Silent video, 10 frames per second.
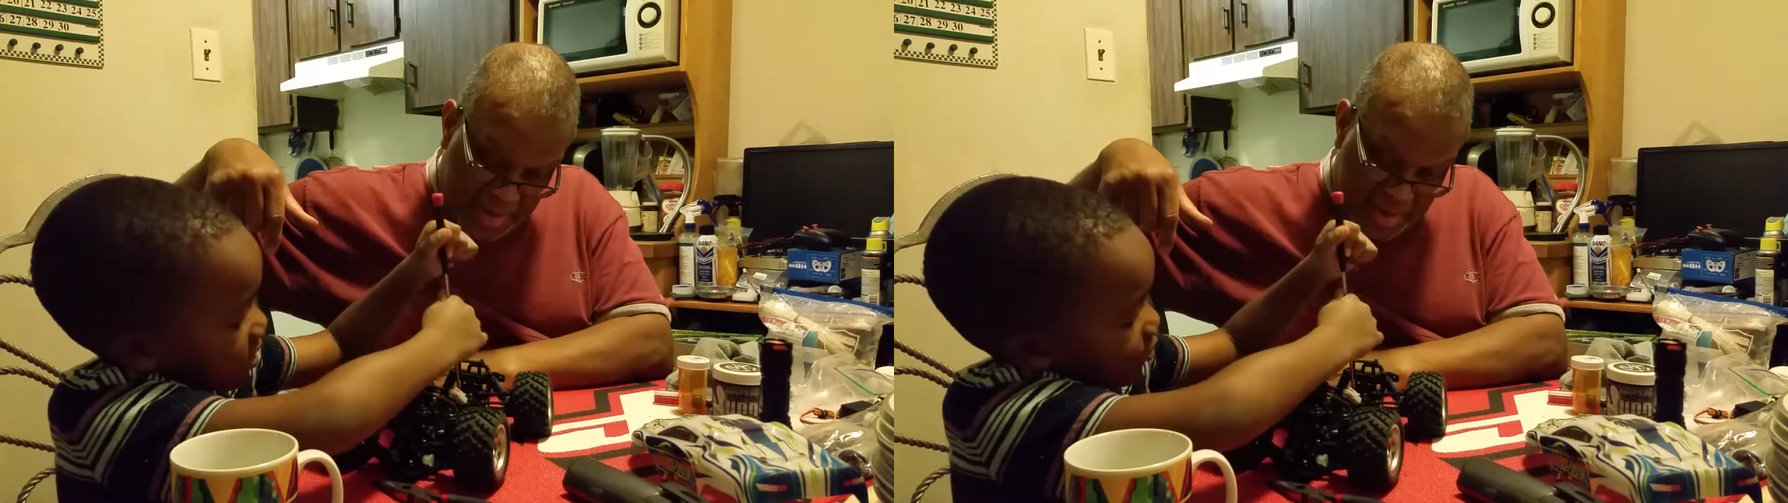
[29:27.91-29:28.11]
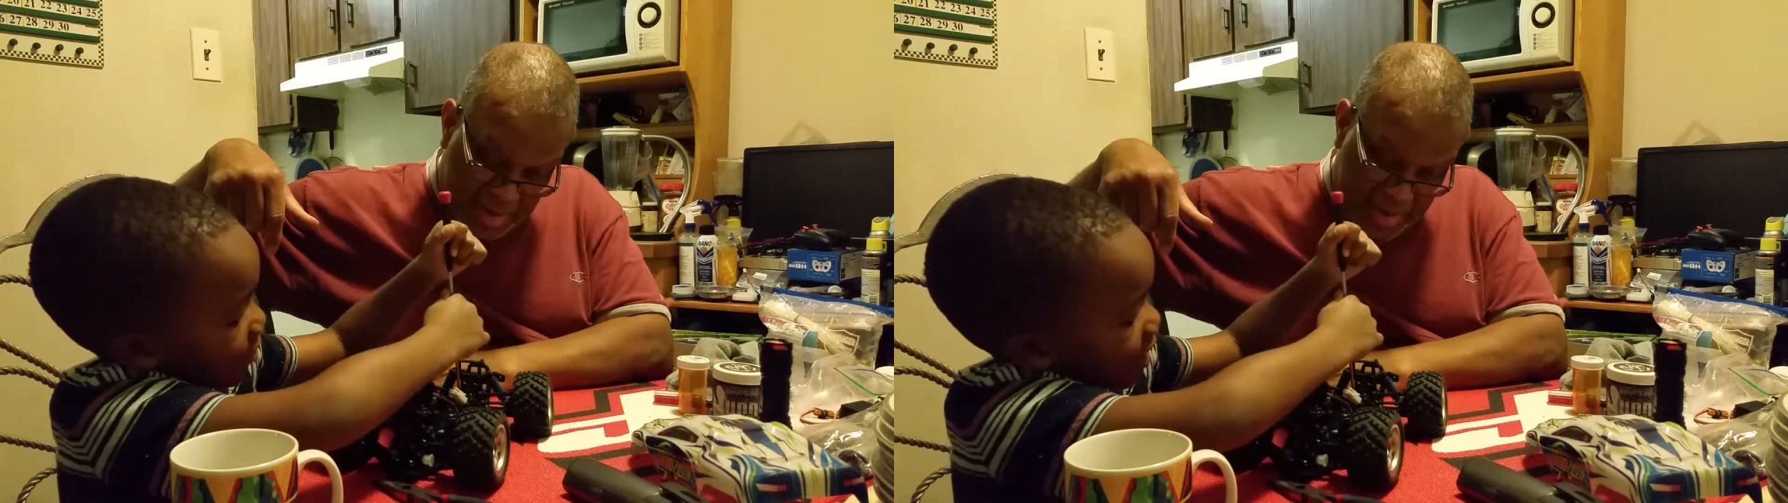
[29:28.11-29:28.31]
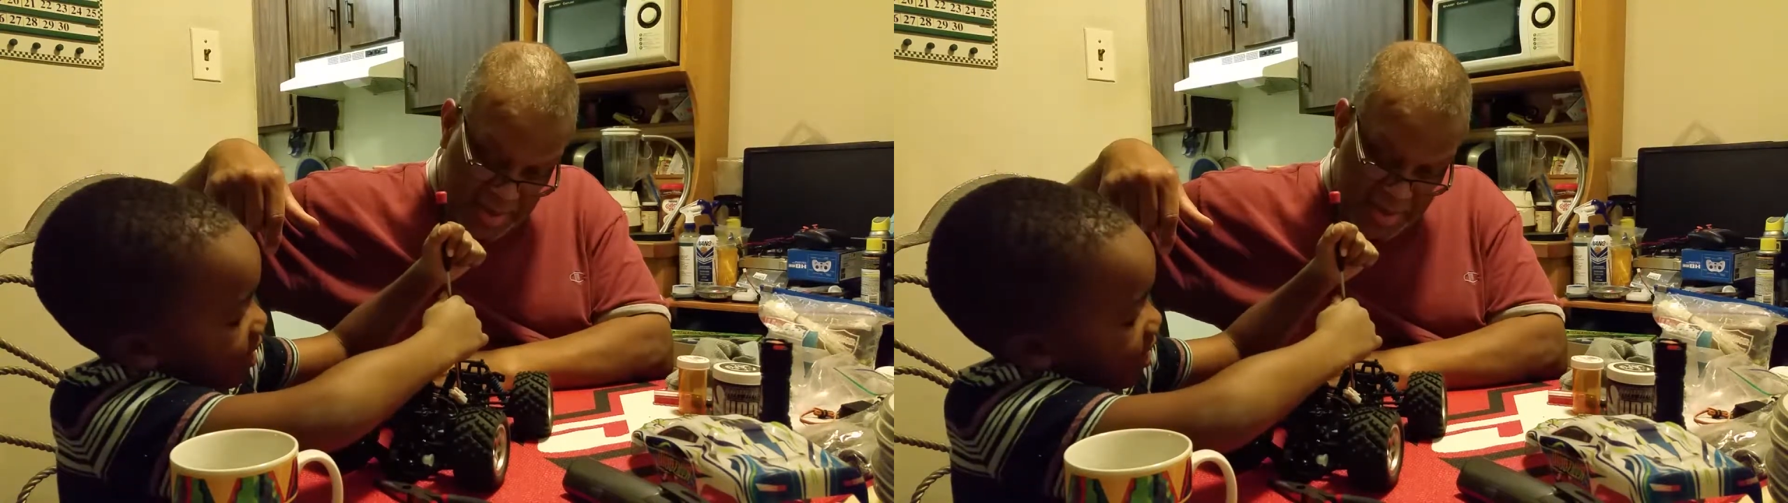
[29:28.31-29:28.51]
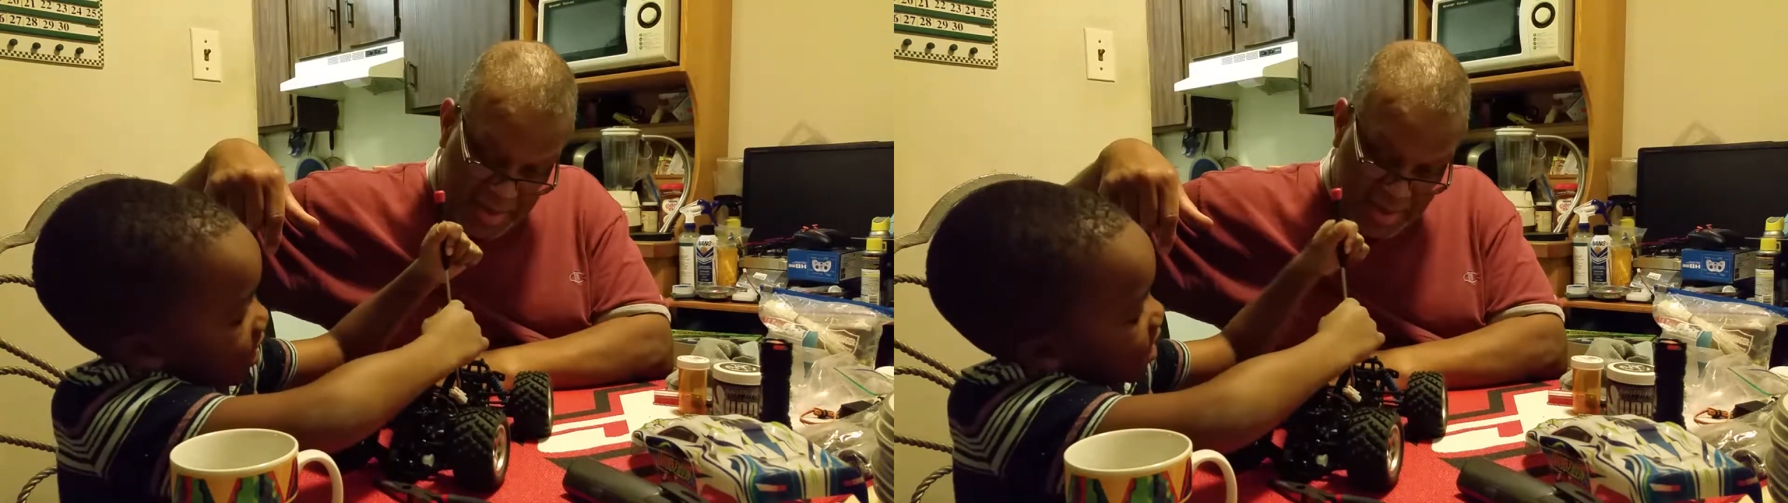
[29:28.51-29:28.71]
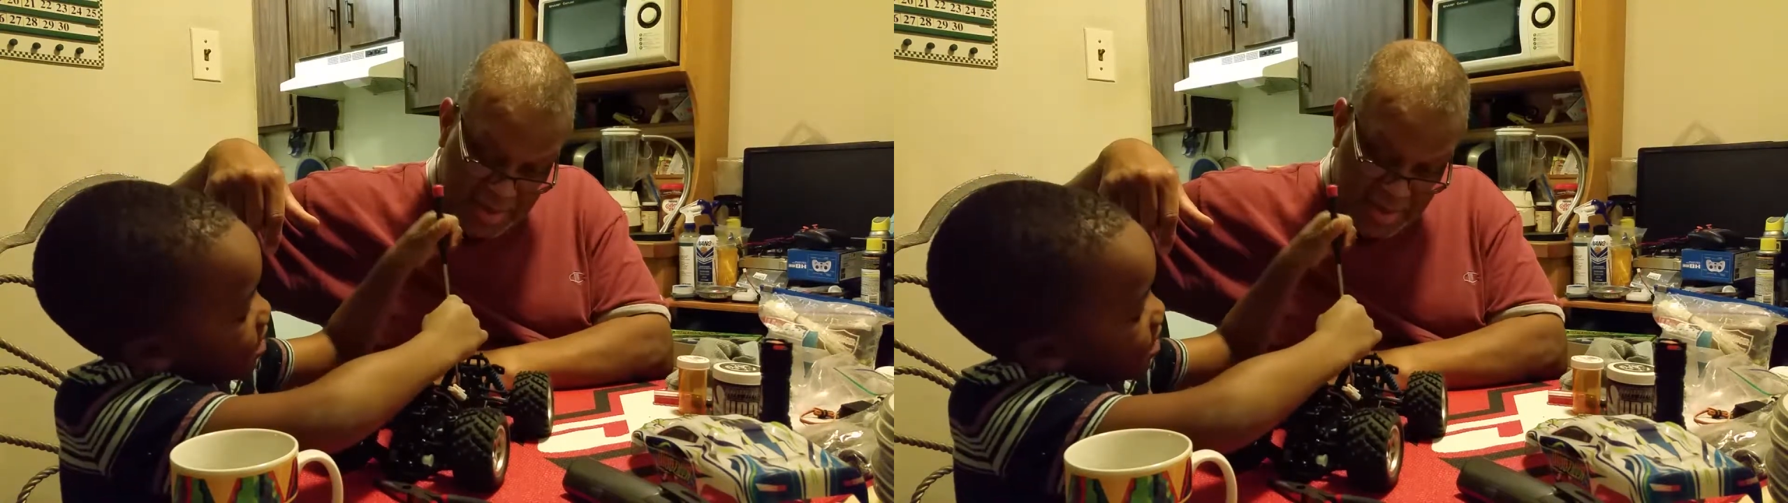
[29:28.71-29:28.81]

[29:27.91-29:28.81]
Sometimes